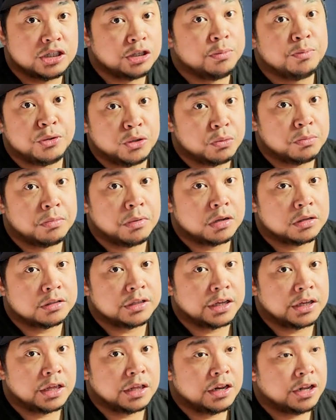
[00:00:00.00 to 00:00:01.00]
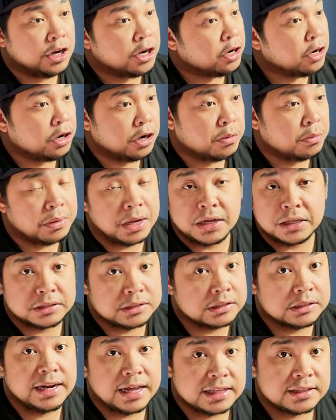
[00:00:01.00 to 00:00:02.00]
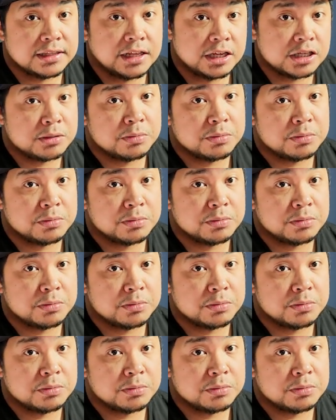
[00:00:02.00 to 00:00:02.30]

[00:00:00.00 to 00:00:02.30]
GPU bottleneck in here, but that